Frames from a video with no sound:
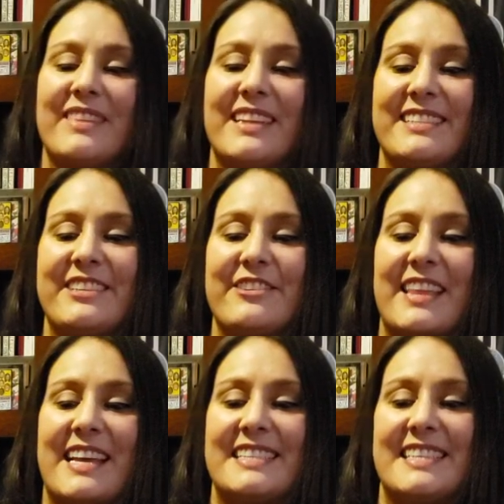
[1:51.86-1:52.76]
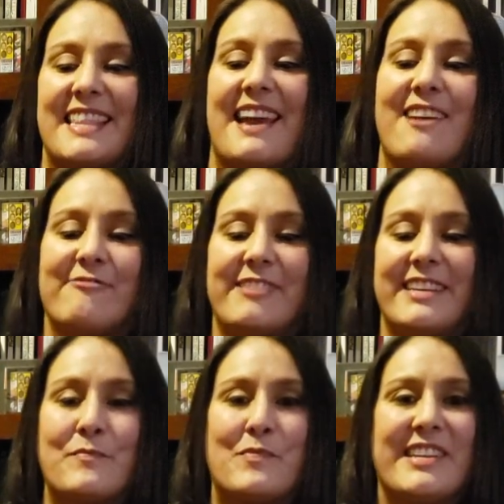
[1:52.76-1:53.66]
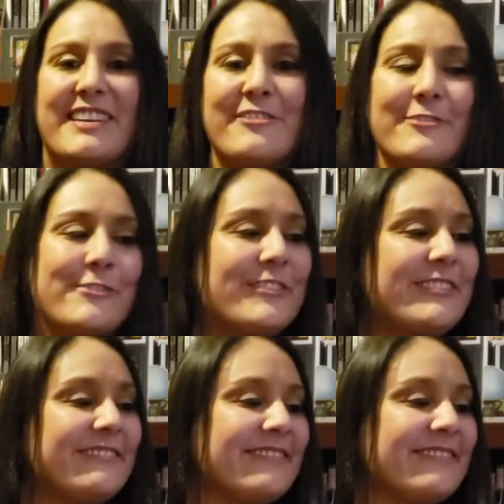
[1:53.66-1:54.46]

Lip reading: So that's that one. Pretty cool.